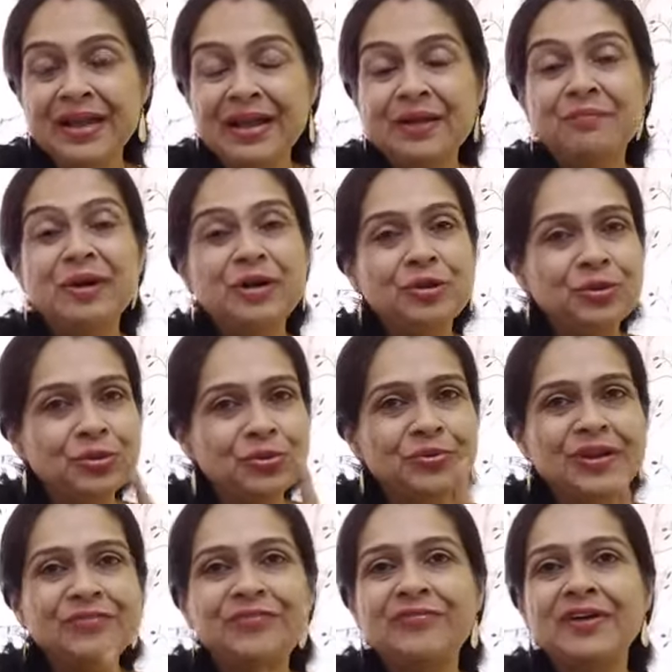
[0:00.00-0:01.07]
But you will
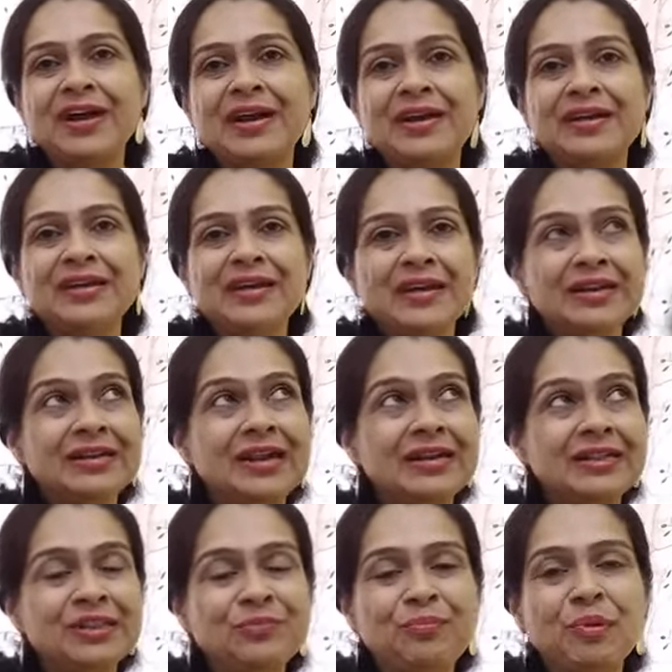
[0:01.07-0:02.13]
find that in
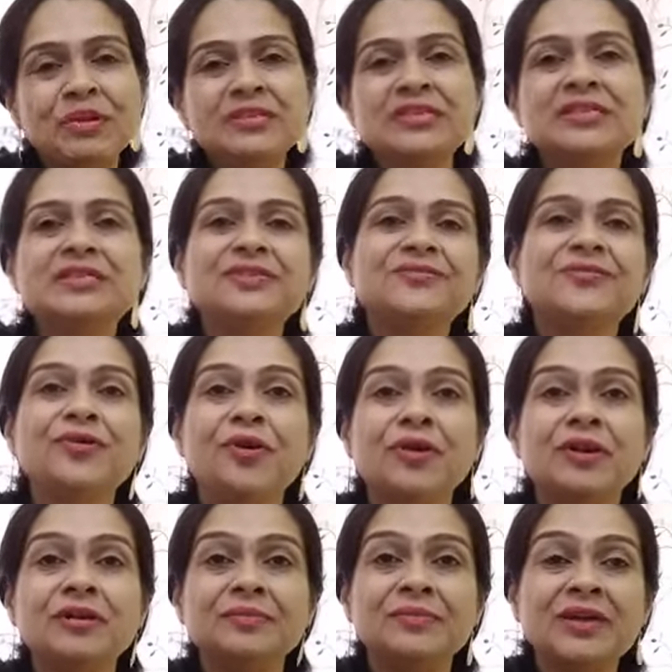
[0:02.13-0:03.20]
the positive
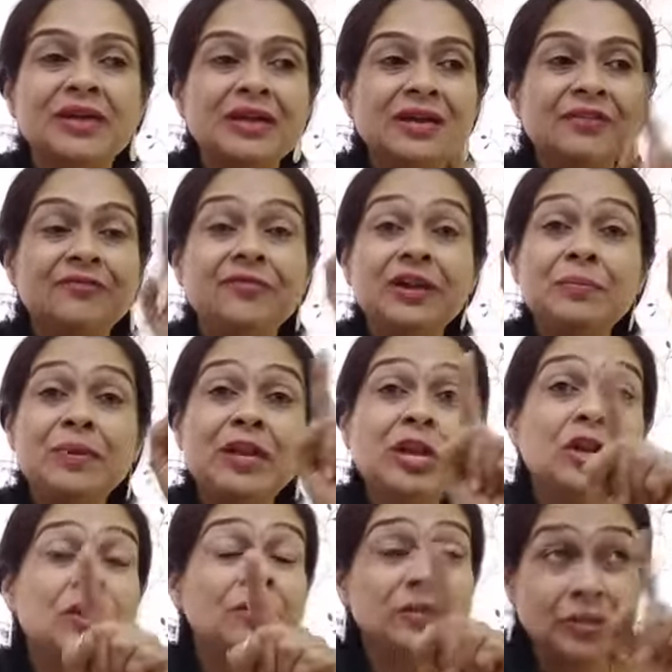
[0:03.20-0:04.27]
column will be,
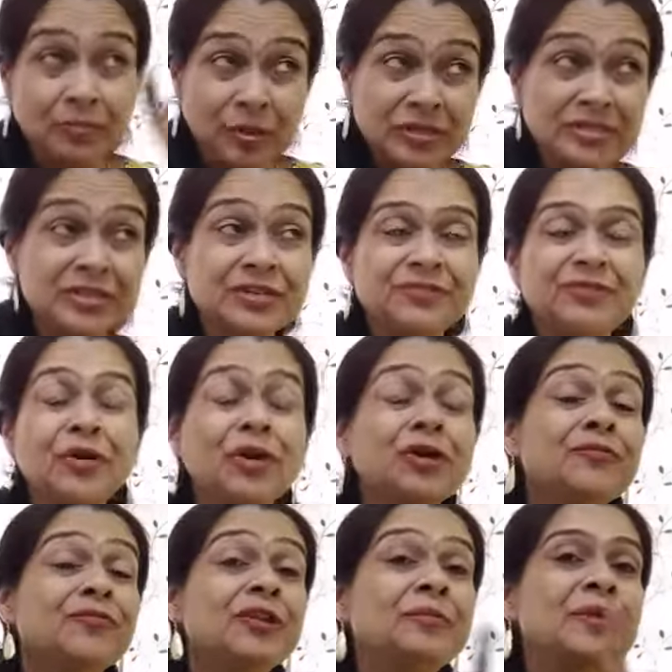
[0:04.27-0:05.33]
the positive column
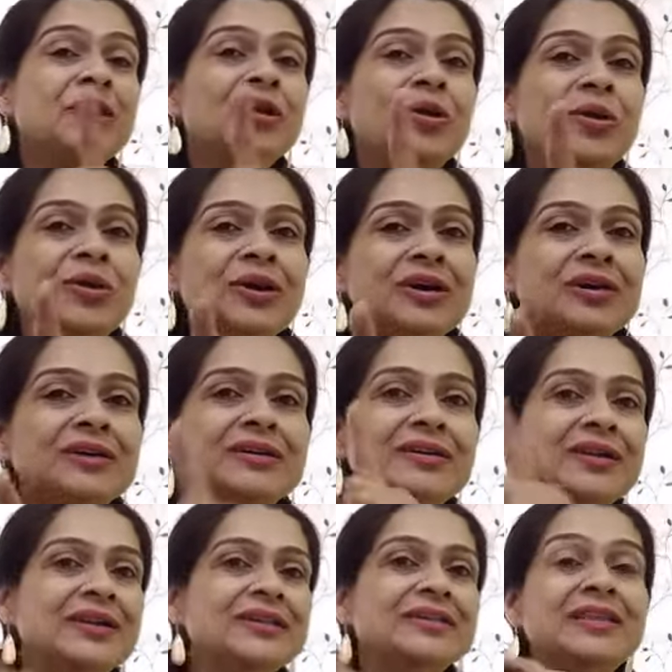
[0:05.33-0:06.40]
will be longer
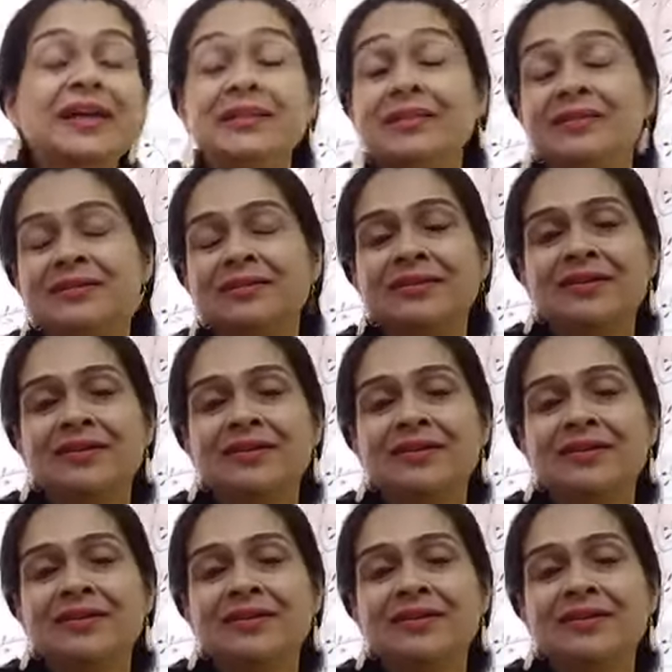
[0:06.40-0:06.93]
than the